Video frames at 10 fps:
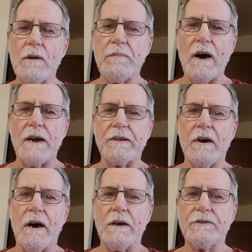
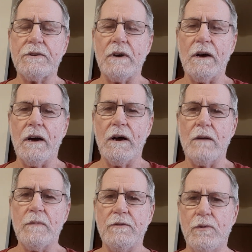podcasts uh,
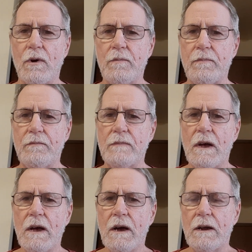before
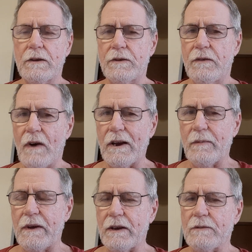
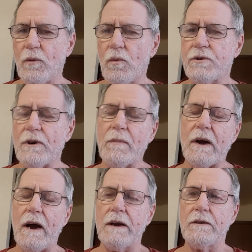developing some
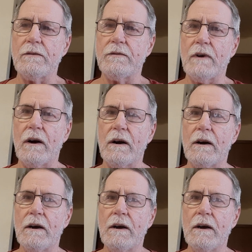kind of uh,